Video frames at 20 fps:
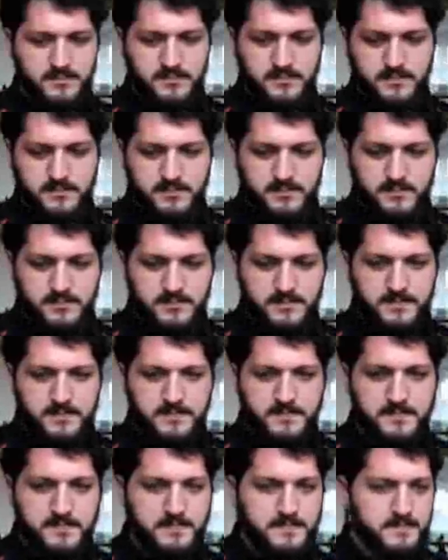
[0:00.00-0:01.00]

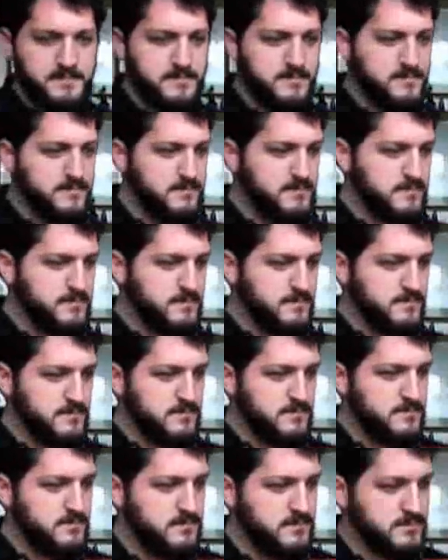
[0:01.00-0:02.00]

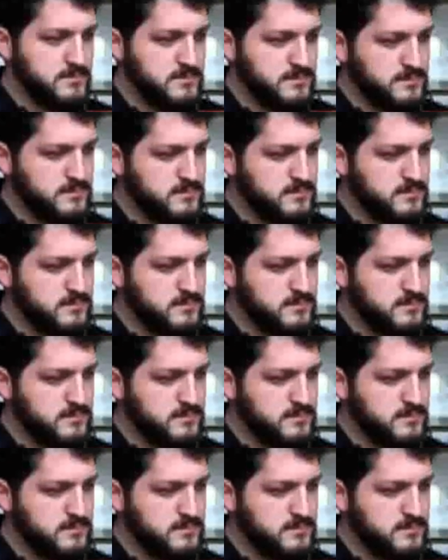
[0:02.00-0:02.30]
[no speech]